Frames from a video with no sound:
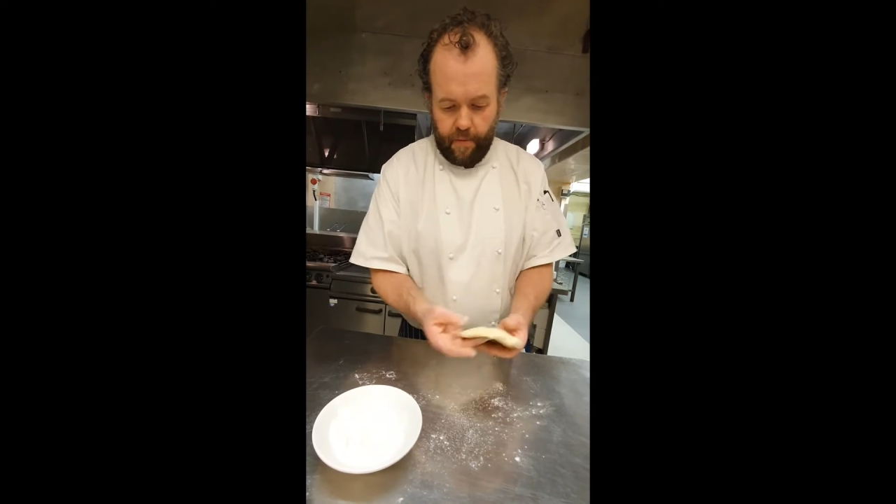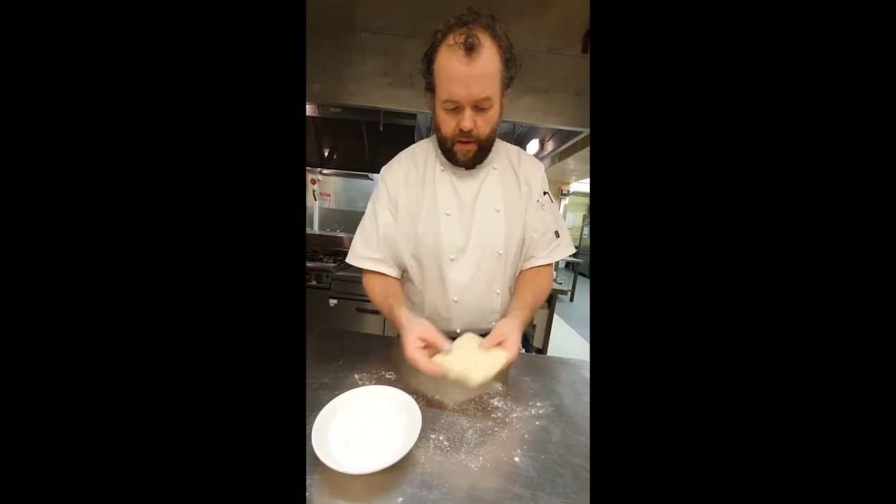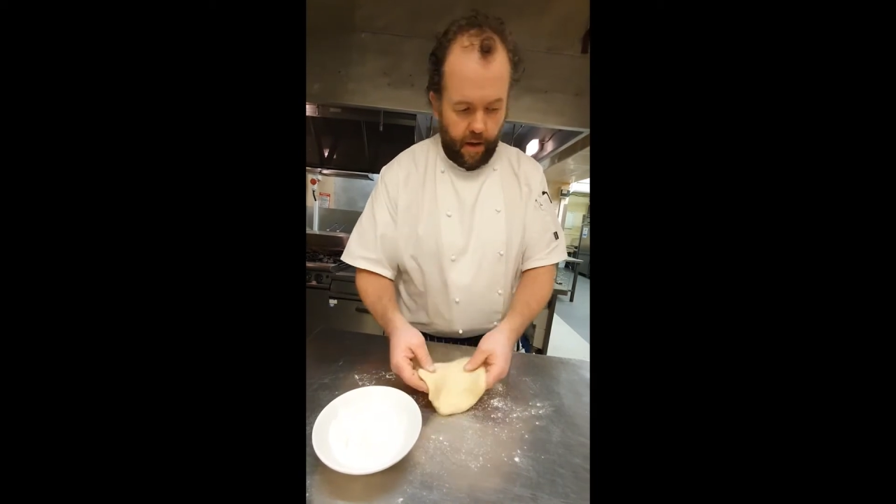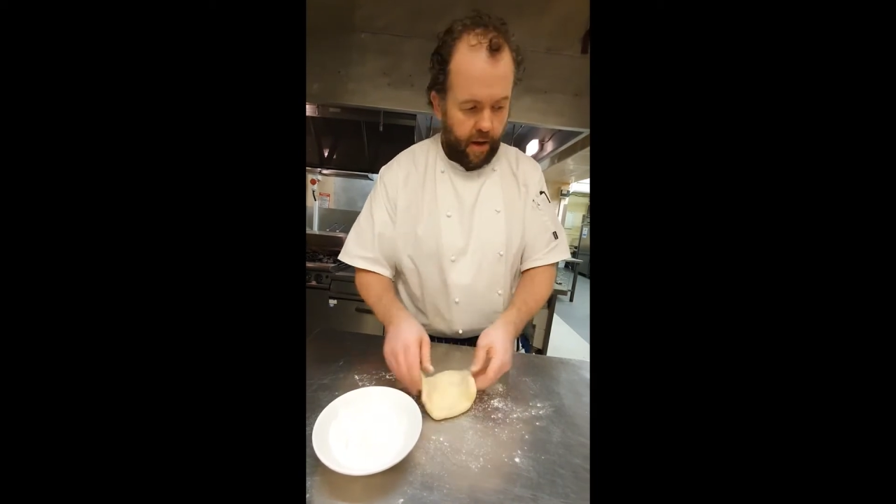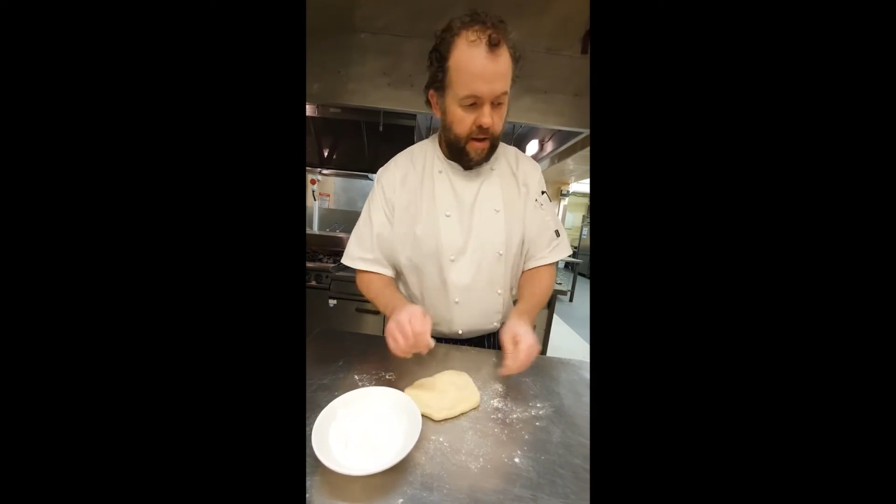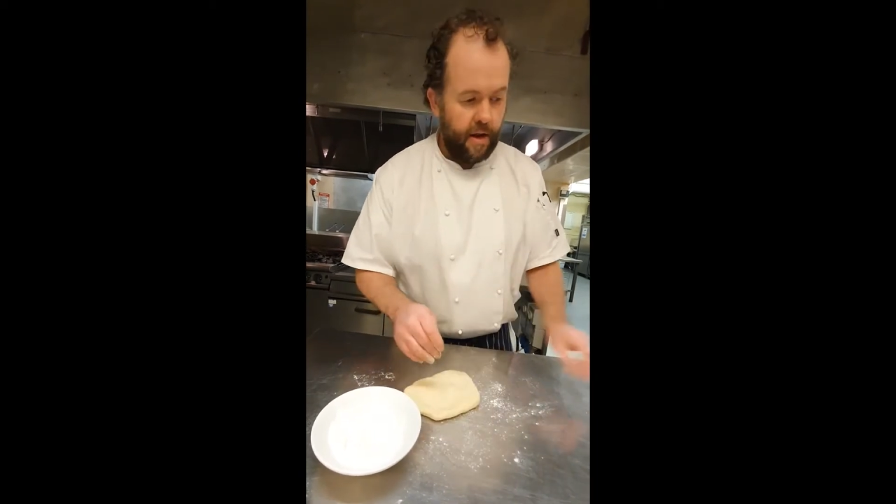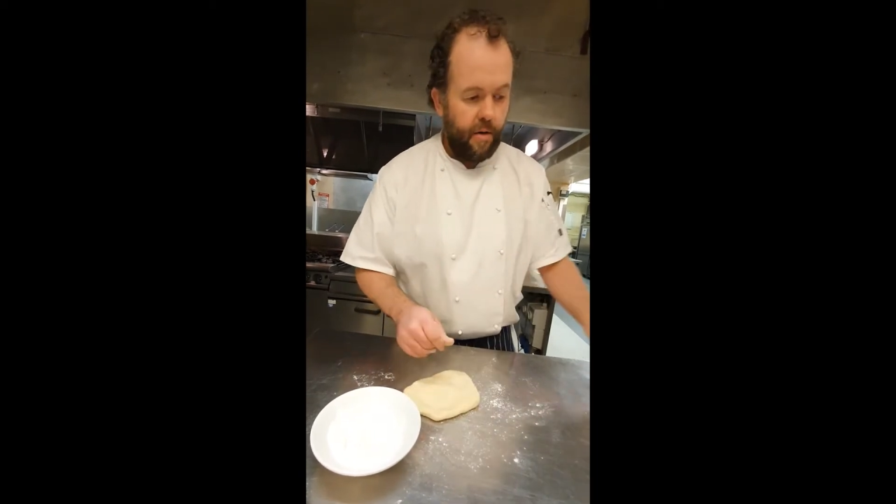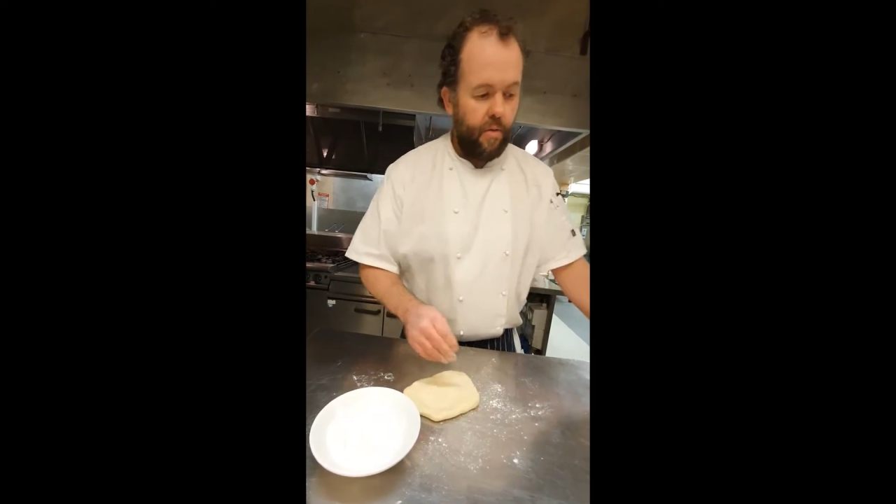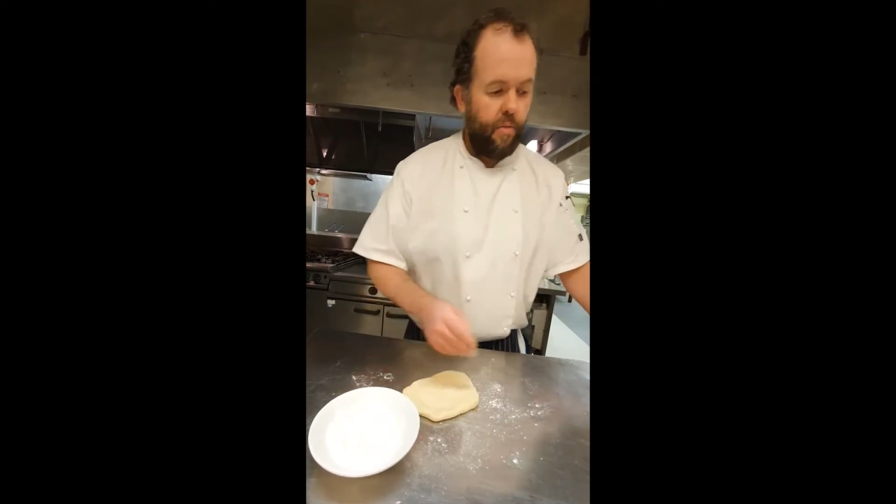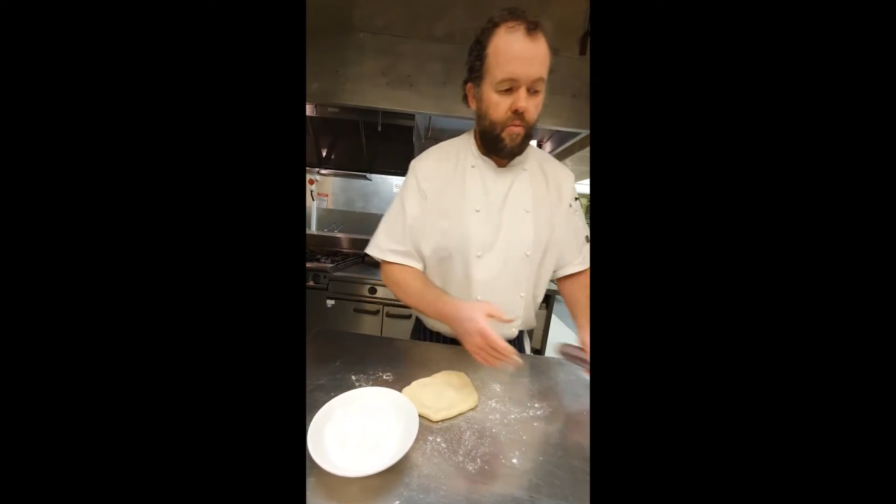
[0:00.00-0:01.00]
and then
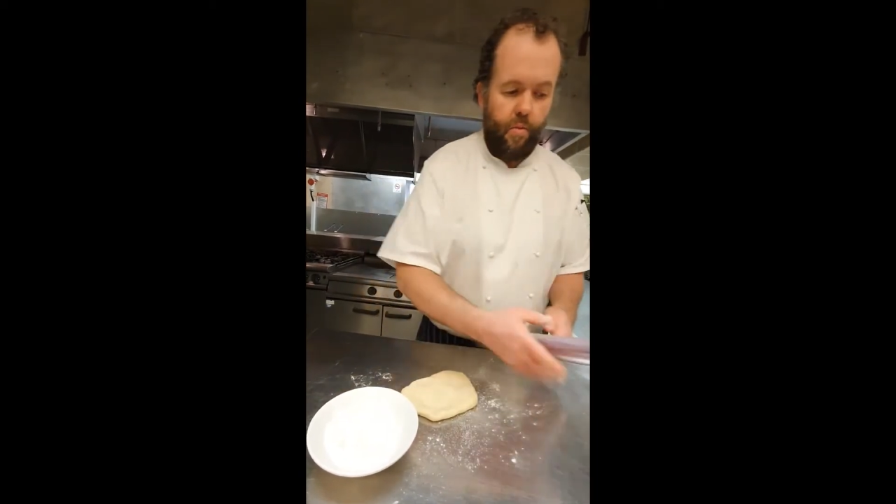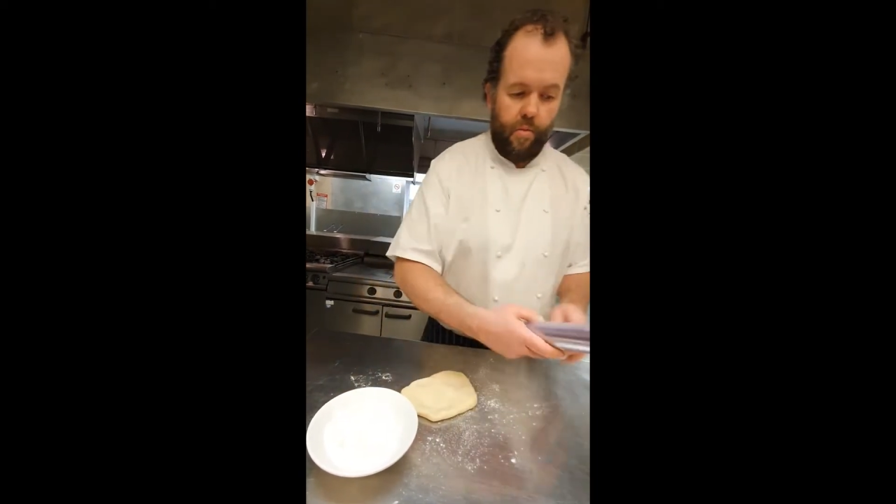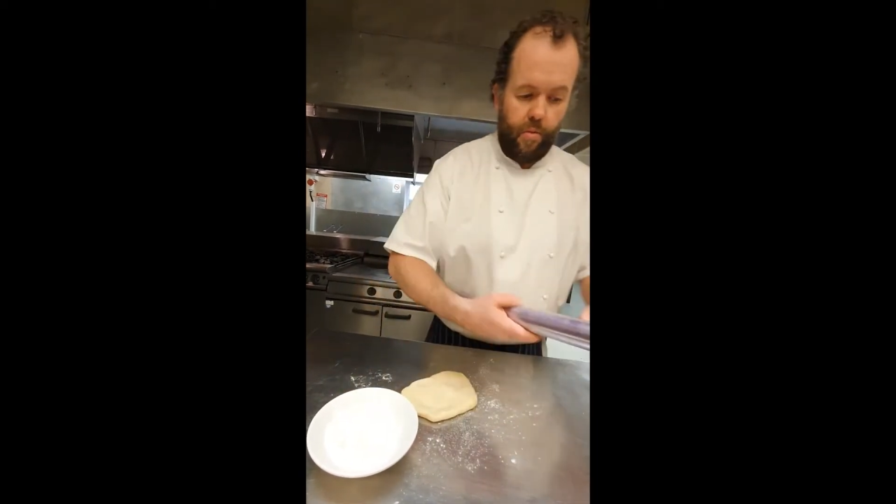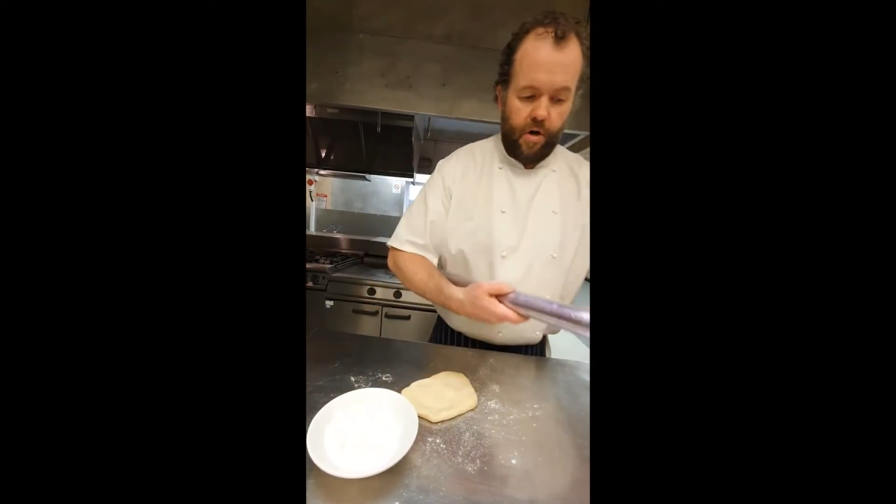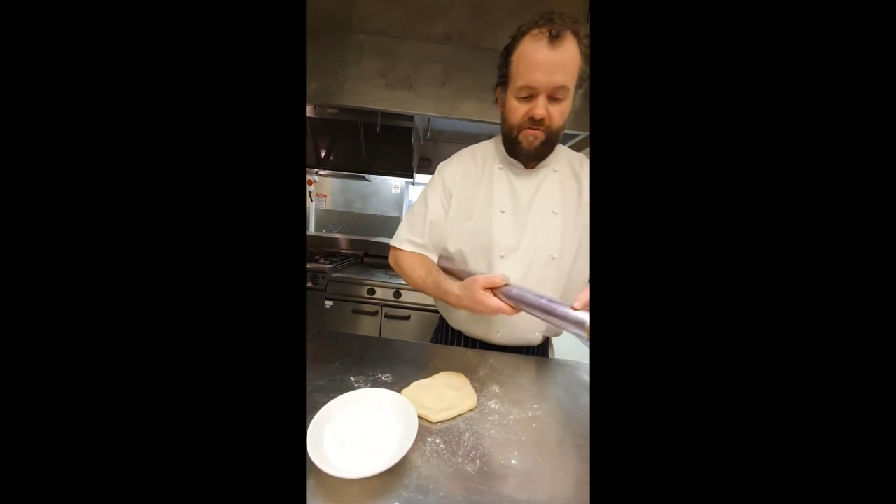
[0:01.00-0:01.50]
I'm going